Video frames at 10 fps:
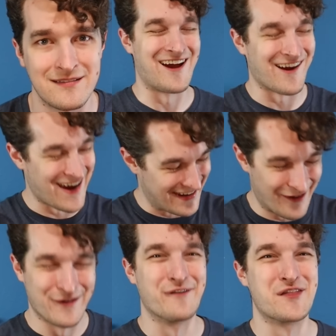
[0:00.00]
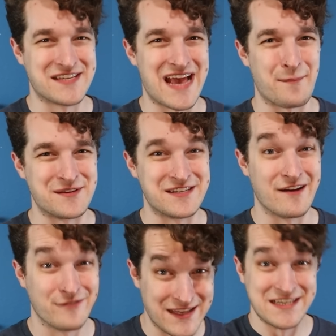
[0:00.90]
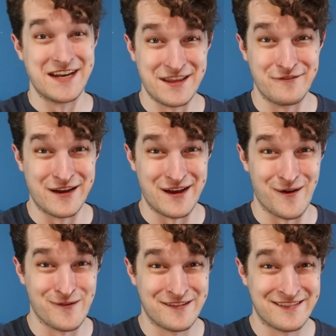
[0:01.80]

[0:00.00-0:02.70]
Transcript: All right, now enough of the sappy stuff. Let's get into the video.